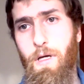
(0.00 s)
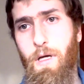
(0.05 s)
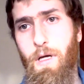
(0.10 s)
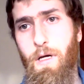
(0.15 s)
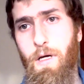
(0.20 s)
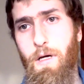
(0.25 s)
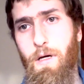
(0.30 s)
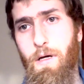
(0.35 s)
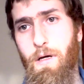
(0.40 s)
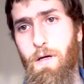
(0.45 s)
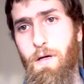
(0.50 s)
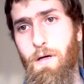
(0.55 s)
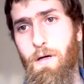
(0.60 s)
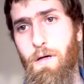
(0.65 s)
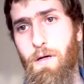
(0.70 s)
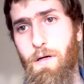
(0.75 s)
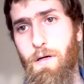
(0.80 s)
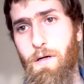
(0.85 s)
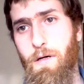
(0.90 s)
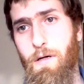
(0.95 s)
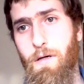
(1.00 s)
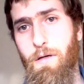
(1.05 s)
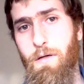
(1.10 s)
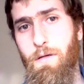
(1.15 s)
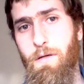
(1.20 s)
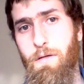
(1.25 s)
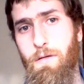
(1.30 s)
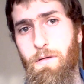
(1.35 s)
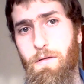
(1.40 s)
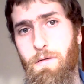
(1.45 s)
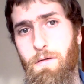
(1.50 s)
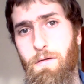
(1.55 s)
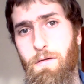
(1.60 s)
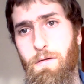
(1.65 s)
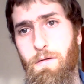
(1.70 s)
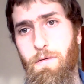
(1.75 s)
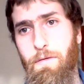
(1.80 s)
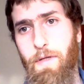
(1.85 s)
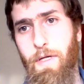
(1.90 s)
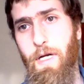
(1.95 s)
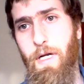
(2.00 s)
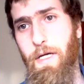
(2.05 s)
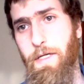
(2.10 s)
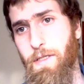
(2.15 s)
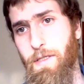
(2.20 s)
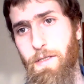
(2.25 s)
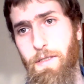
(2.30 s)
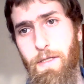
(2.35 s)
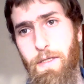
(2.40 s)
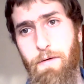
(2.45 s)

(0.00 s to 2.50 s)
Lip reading: are the lightest.